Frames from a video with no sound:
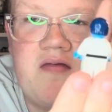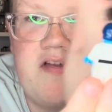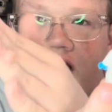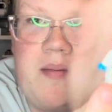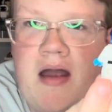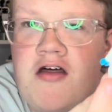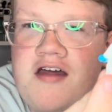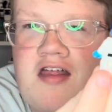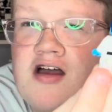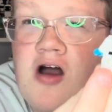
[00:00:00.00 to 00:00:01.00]
Compare
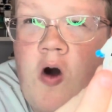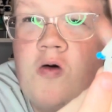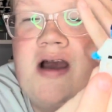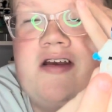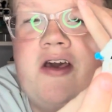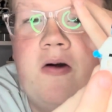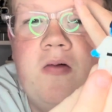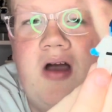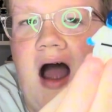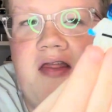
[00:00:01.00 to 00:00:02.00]
like the old and
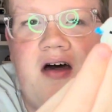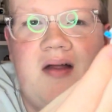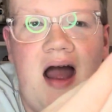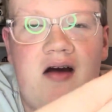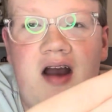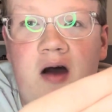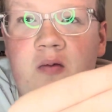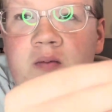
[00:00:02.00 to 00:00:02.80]
new. I don't know.